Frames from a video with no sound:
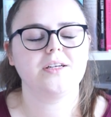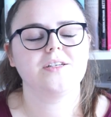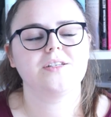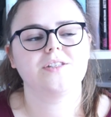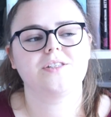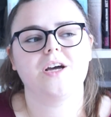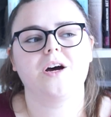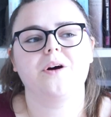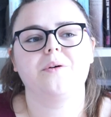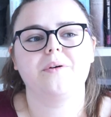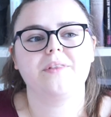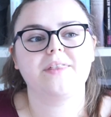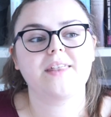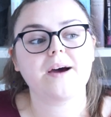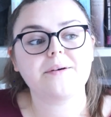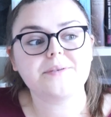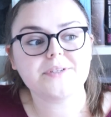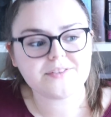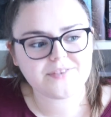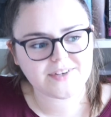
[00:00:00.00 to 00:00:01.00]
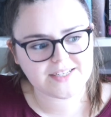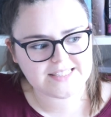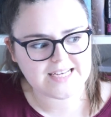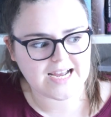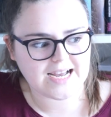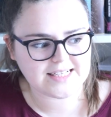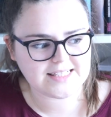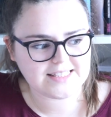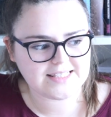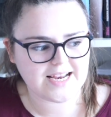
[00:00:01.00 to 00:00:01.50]
So that was
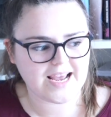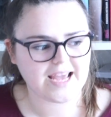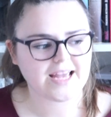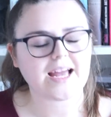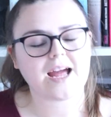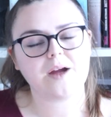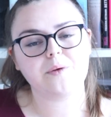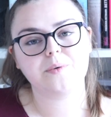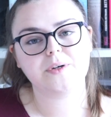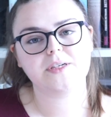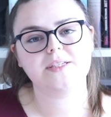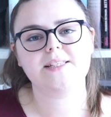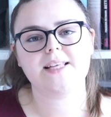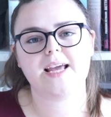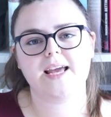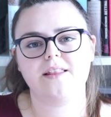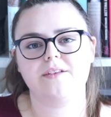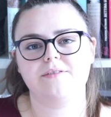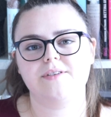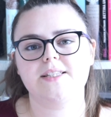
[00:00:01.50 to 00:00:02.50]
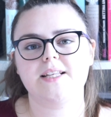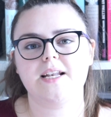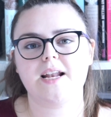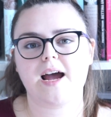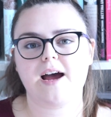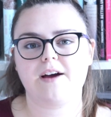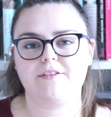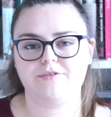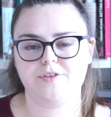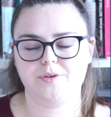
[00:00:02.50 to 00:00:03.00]
fantastic. I will say there is an
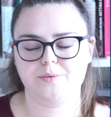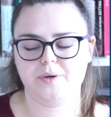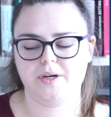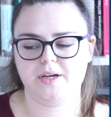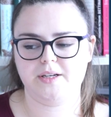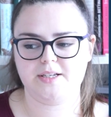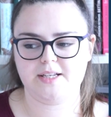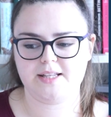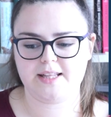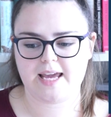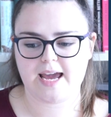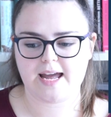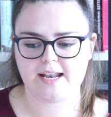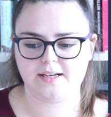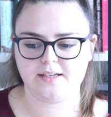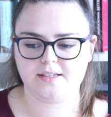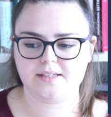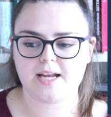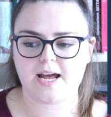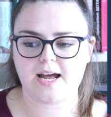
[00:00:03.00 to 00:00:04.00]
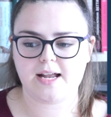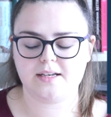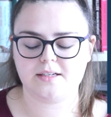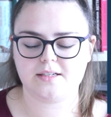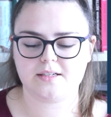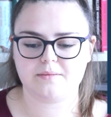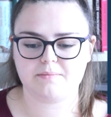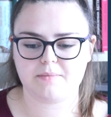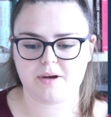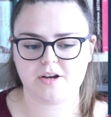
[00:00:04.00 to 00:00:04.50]
afterword at the end,
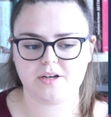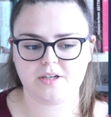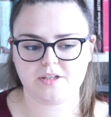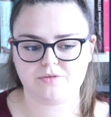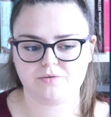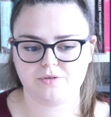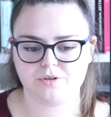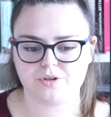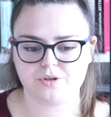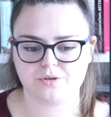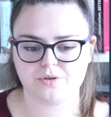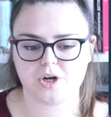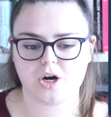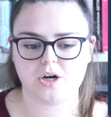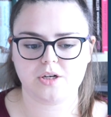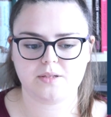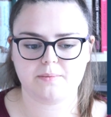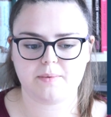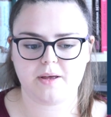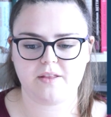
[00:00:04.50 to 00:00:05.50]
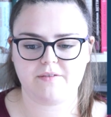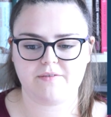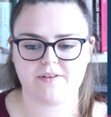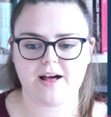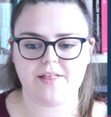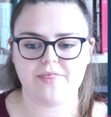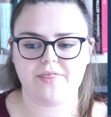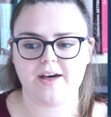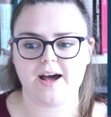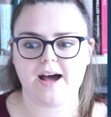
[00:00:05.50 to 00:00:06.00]
and Meredith Russo talks about the
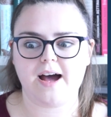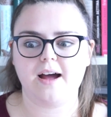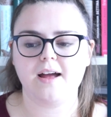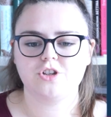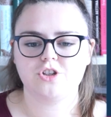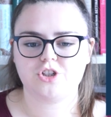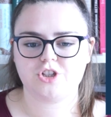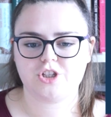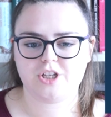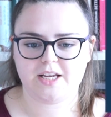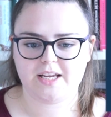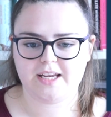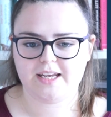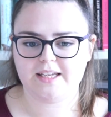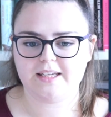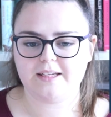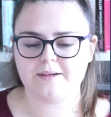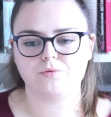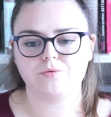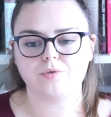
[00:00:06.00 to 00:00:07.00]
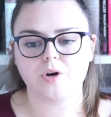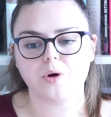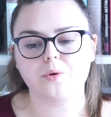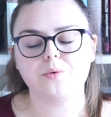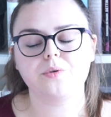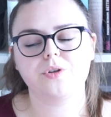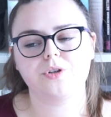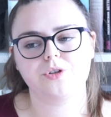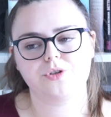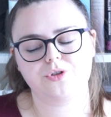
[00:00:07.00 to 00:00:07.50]
fact that she
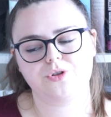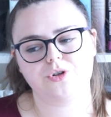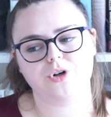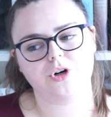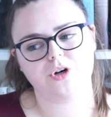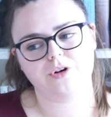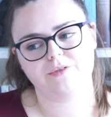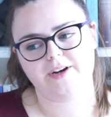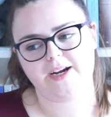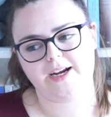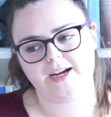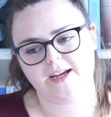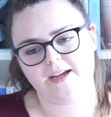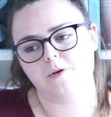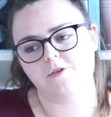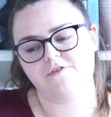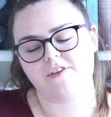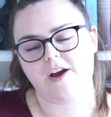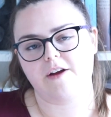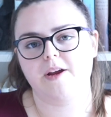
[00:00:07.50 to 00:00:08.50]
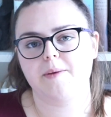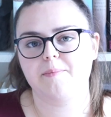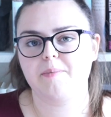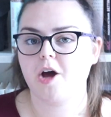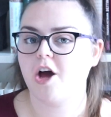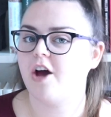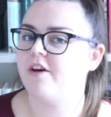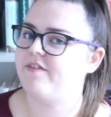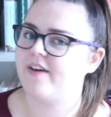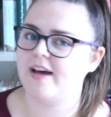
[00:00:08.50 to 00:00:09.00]
wrote the story very
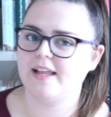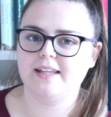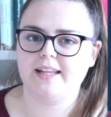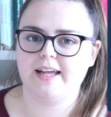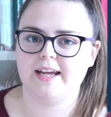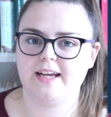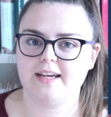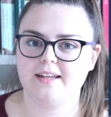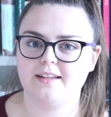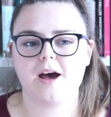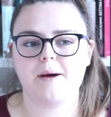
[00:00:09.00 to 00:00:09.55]
perfectly.